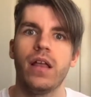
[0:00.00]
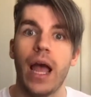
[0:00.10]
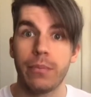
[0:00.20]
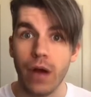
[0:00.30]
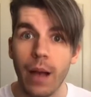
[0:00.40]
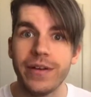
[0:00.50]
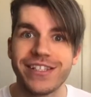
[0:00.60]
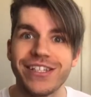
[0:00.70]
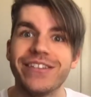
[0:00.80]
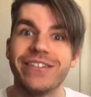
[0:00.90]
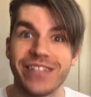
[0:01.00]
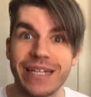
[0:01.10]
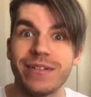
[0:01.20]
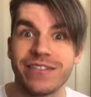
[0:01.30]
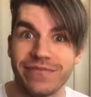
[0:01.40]
I promise you the same
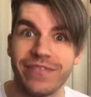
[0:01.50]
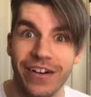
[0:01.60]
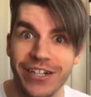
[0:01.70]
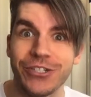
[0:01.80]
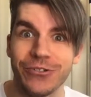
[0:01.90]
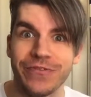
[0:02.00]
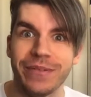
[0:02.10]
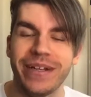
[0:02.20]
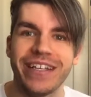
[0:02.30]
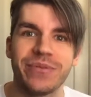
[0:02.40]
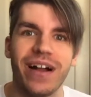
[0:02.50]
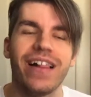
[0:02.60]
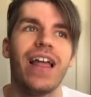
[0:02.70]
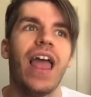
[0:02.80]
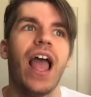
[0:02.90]
is very true for me as well,
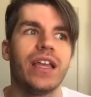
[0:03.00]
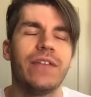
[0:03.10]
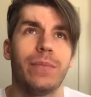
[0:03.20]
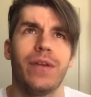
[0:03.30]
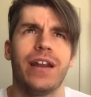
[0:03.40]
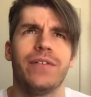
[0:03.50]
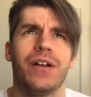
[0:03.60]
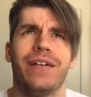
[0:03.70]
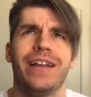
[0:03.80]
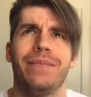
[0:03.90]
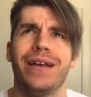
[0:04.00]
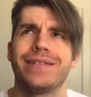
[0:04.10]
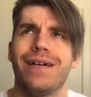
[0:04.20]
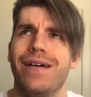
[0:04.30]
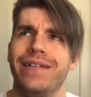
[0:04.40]
if I'm not even already a mess
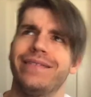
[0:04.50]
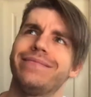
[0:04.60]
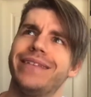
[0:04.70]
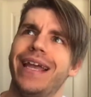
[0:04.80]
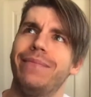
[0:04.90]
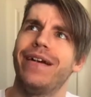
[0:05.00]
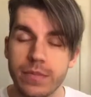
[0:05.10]
on camera.